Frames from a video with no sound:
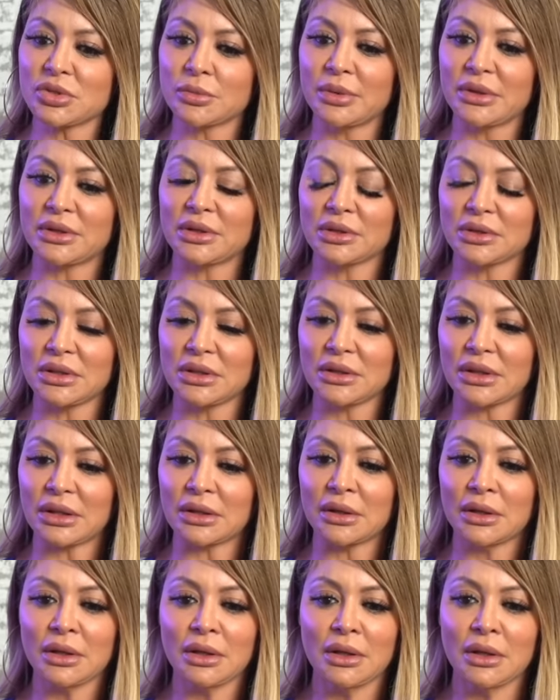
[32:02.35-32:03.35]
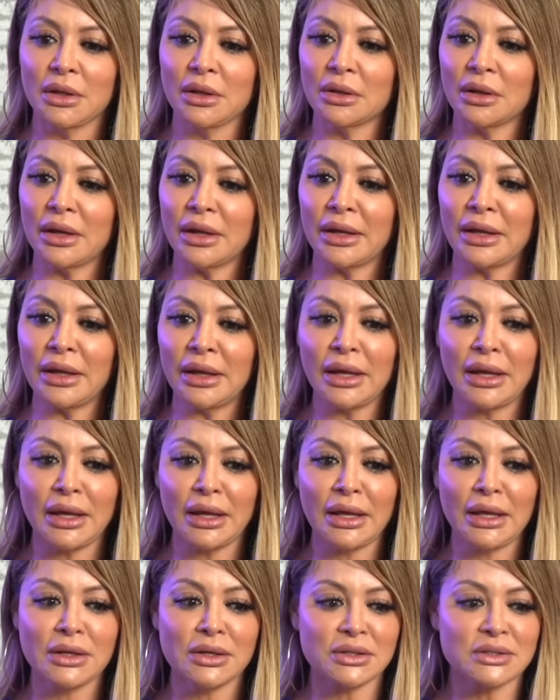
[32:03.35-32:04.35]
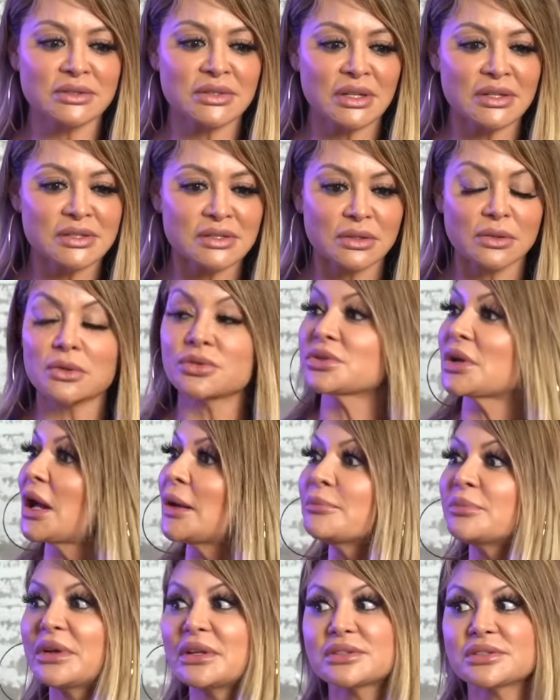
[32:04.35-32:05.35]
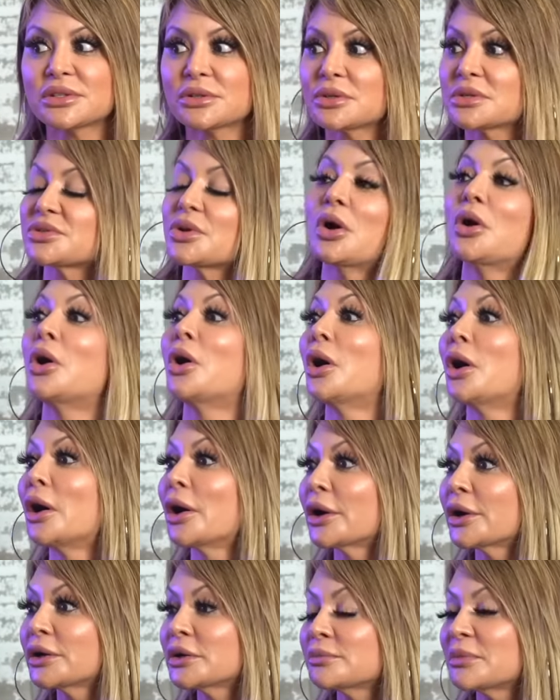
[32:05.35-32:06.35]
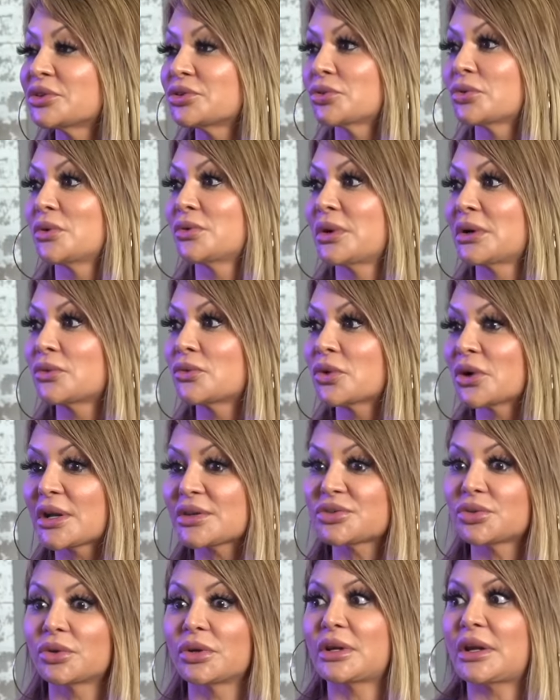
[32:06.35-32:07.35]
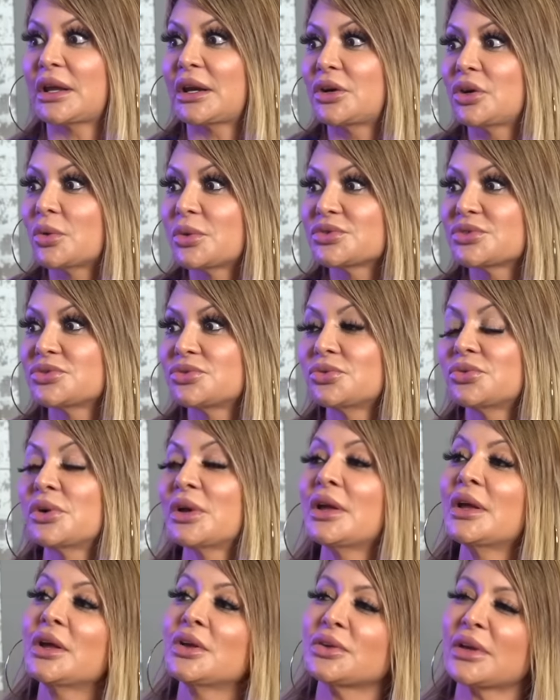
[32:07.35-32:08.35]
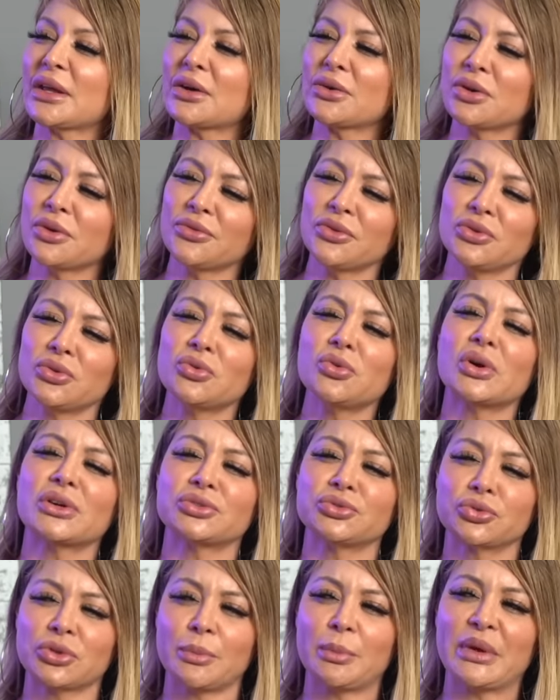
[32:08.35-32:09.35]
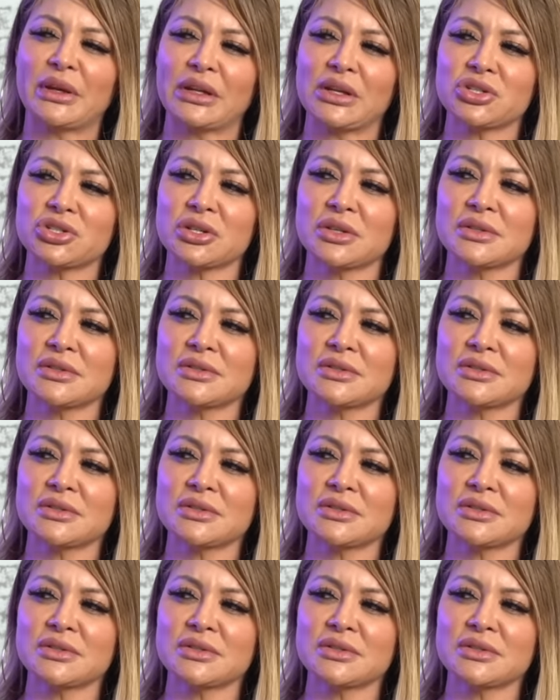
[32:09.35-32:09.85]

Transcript: you'll be cooking like a head or testicles. I'm being serious. A heart, me tocó un corazón and I didn't know what to do. I don't know if you know who Arturo Peniche